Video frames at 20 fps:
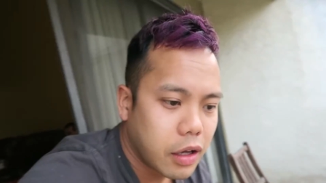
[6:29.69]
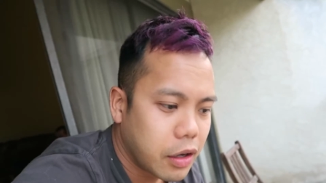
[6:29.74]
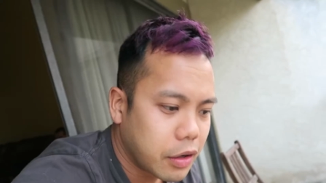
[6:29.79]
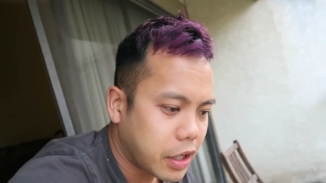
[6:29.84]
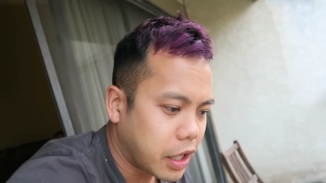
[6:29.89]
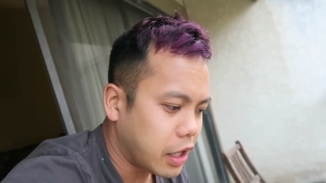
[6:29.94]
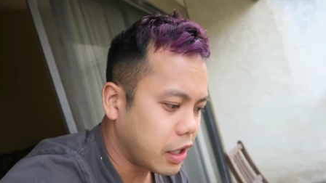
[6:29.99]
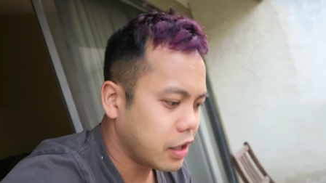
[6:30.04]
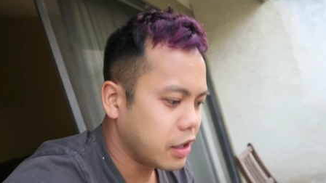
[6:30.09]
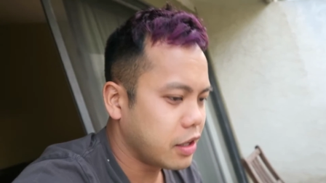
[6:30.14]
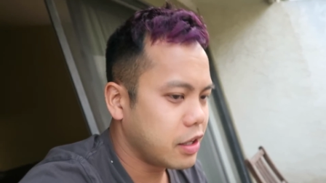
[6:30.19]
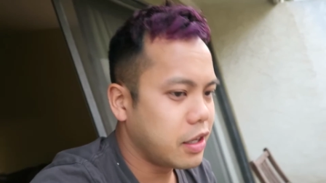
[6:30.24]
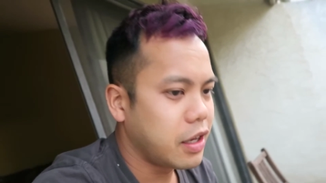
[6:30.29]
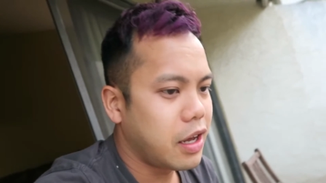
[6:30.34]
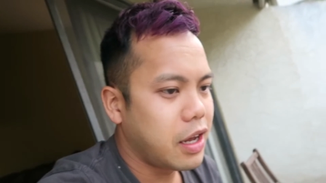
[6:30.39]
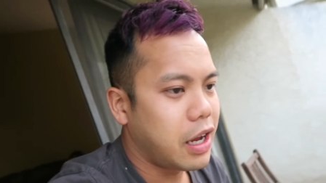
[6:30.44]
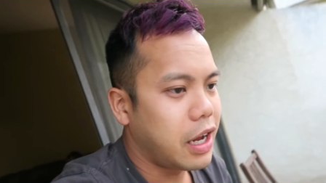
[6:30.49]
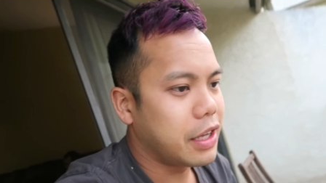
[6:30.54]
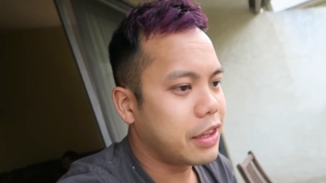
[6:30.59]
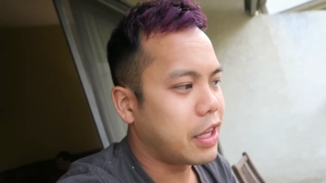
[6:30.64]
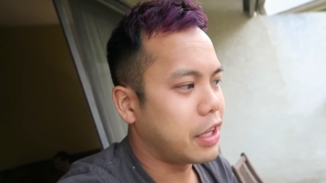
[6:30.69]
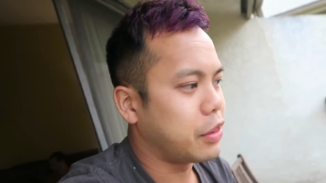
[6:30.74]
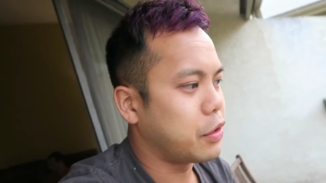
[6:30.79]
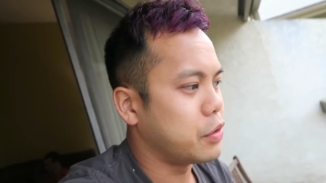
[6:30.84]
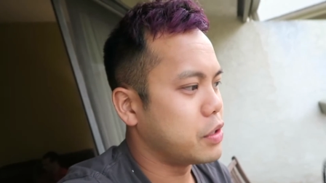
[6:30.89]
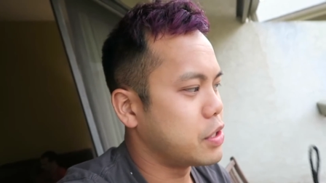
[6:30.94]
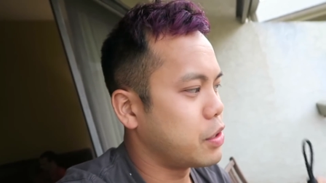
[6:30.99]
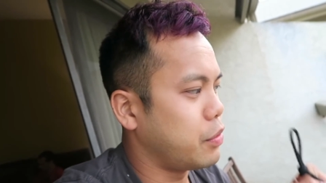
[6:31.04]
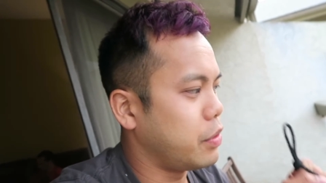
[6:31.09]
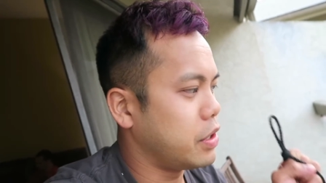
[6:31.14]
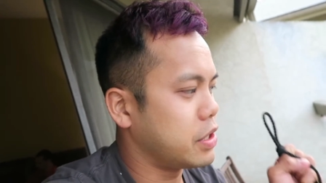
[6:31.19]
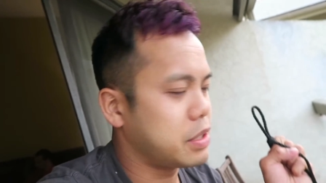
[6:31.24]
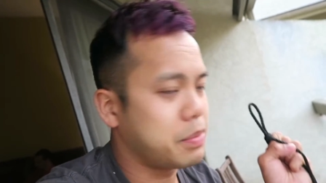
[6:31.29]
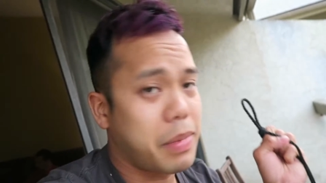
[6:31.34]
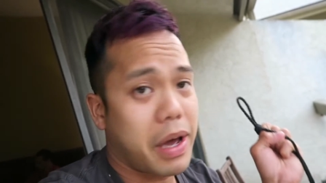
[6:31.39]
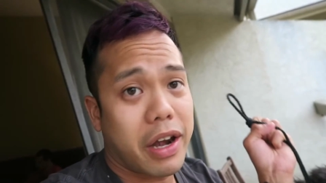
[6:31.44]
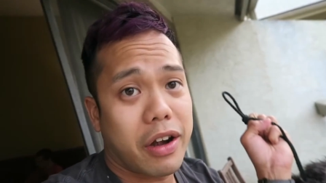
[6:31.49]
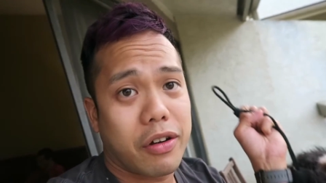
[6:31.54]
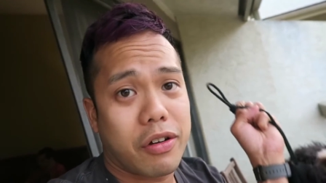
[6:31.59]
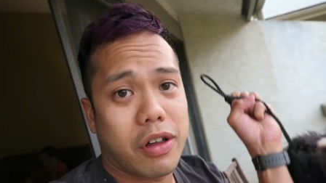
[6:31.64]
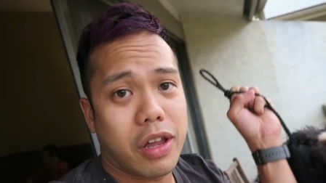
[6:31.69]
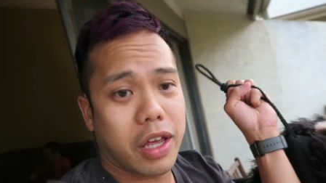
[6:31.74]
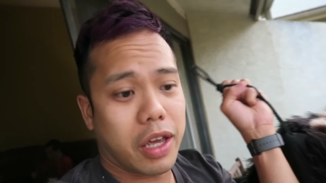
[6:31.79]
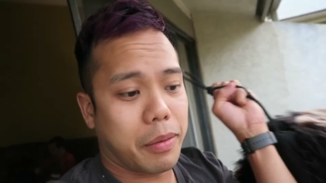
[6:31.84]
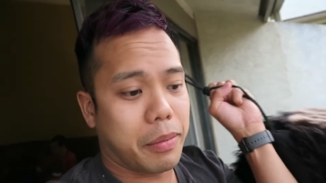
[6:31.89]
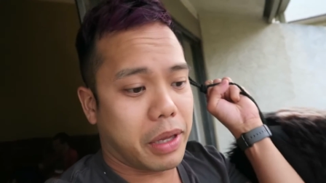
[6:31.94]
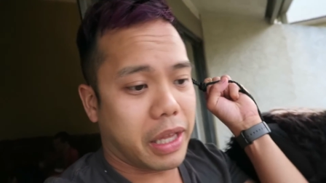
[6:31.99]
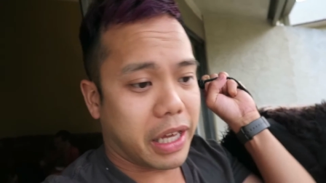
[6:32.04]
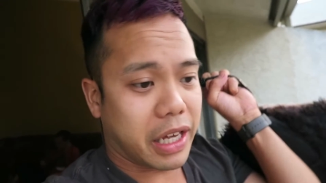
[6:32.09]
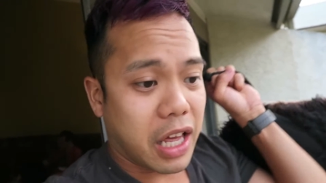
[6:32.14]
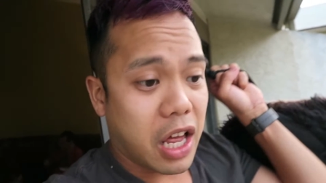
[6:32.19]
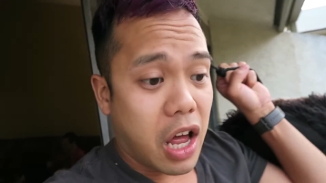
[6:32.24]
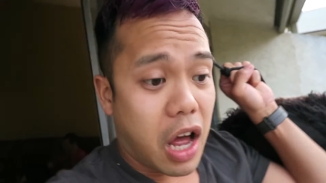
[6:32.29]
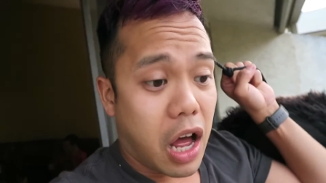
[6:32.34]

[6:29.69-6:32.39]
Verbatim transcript: okay, I thought there was a real spider crawling on my leg,